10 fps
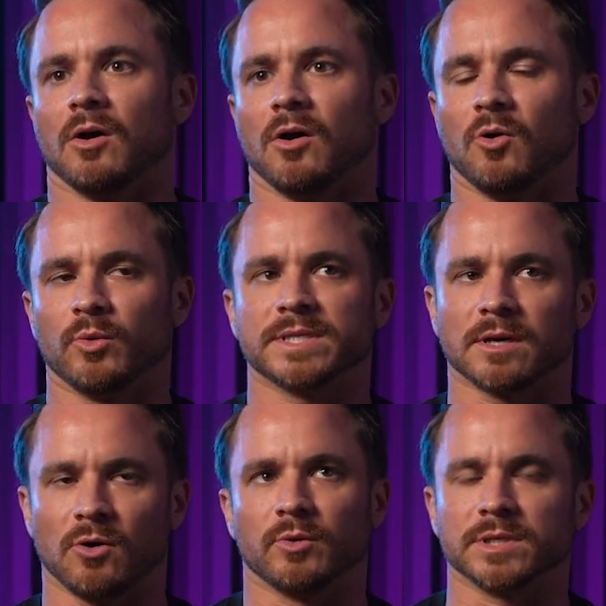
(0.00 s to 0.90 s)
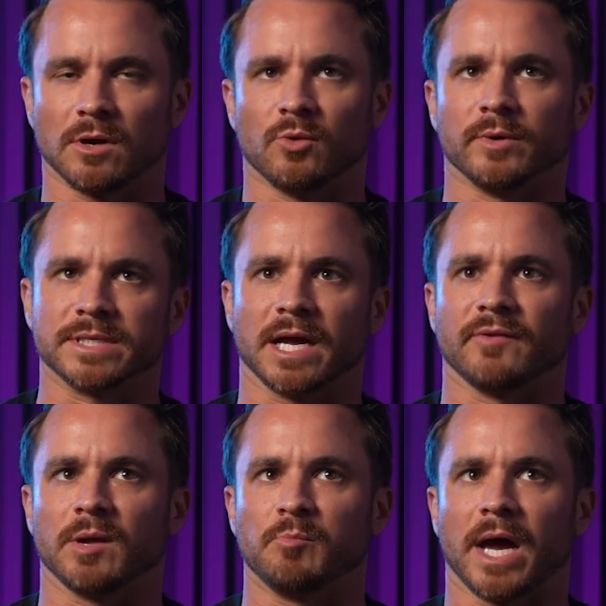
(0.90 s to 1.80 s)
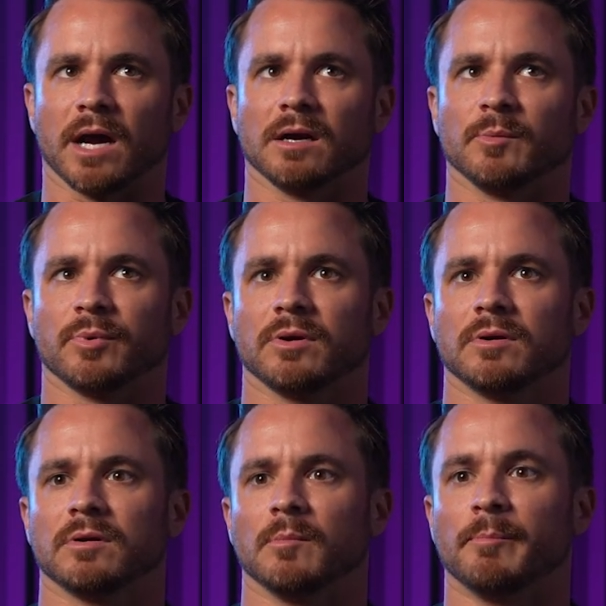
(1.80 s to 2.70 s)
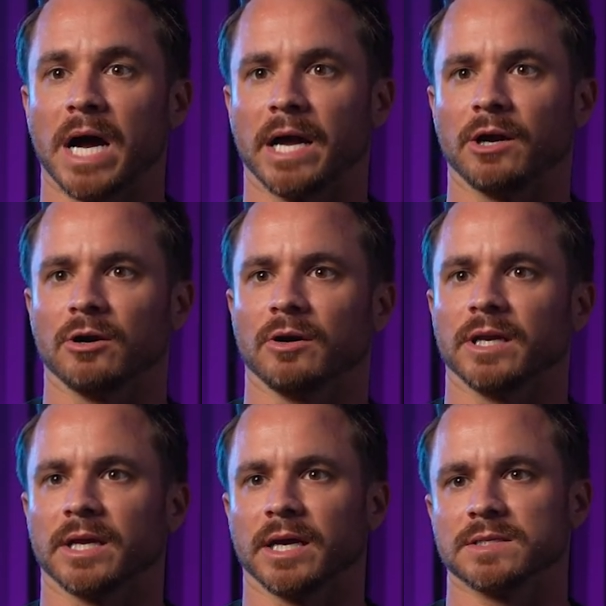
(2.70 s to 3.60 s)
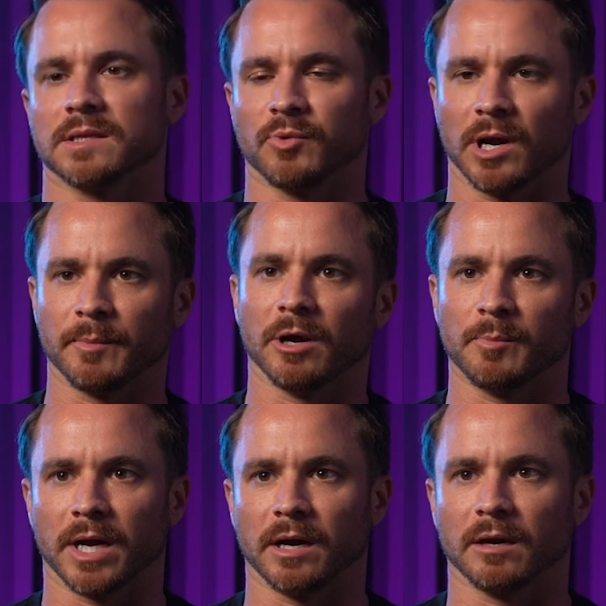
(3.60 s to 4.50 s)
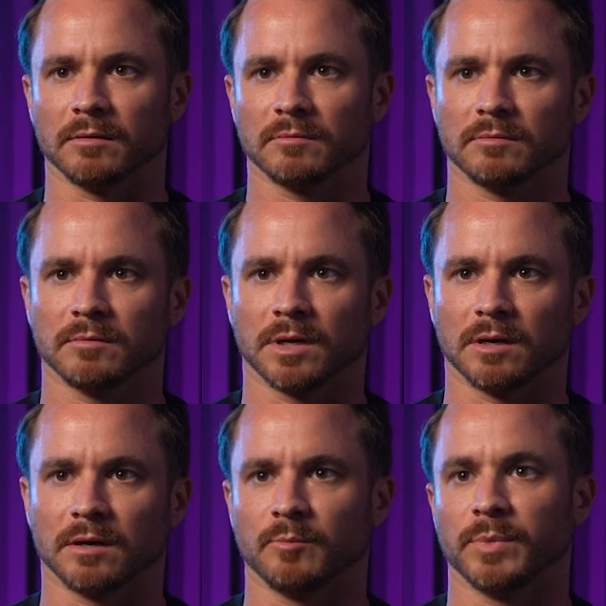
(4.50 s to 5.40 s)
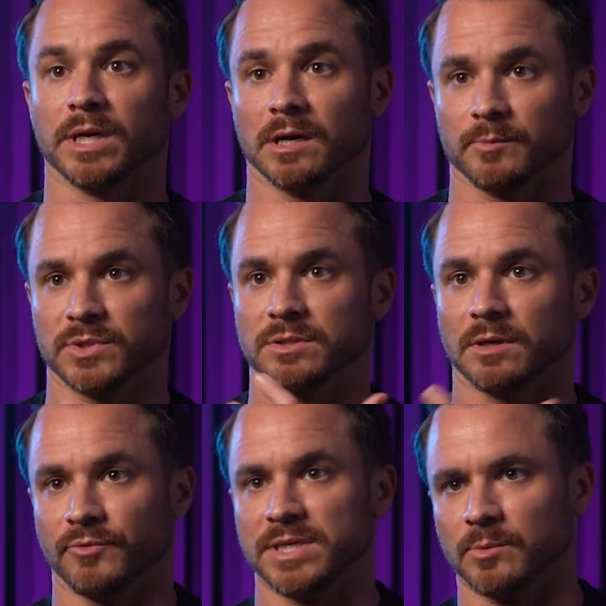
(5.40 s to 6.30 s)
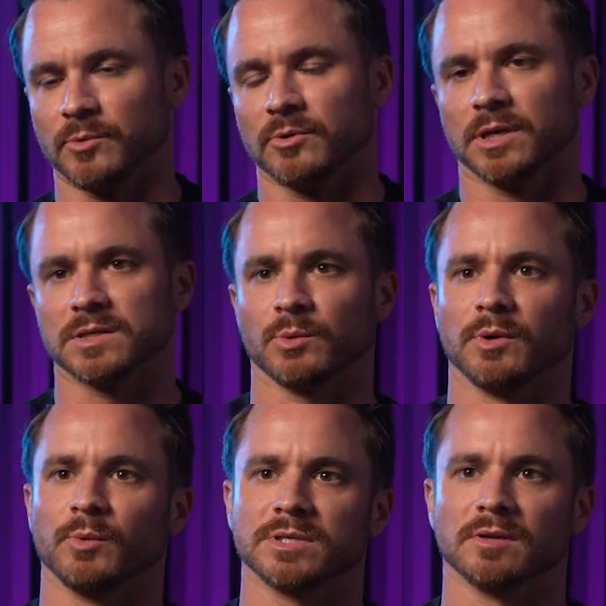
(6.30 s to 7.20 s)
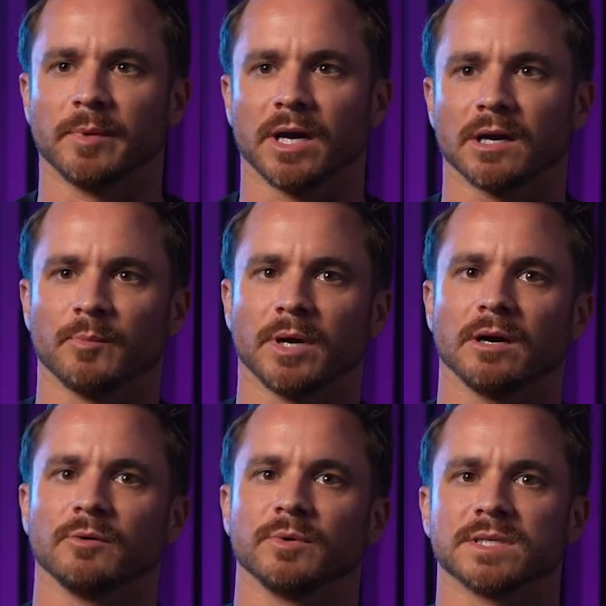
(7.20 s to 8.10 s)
always have a backup buyer in case the primary buyer becomes unreasonable. And so we went to the backup buyer and we